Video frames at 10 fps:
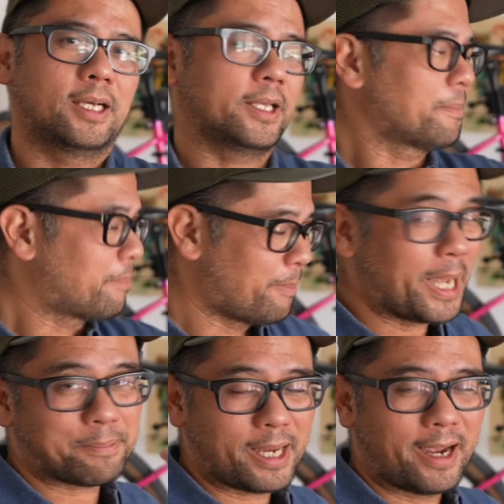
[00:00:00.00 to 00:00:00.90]
Uh, the
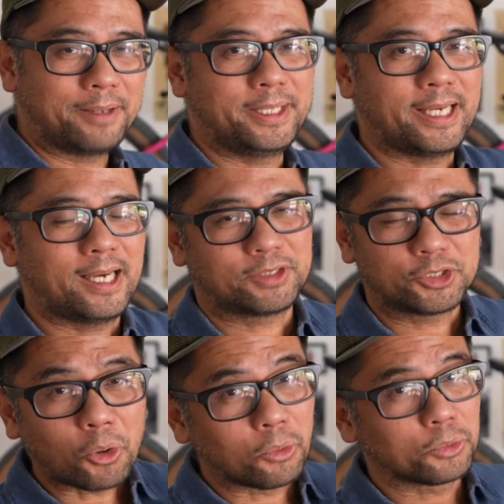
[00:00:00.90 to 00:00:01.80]
bike behind me has a
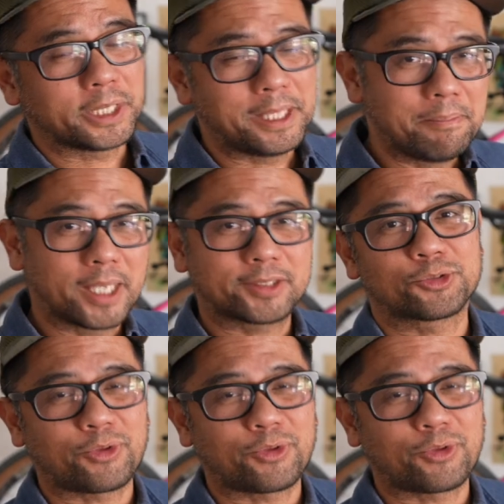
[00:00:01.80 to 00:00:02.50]
totally mixed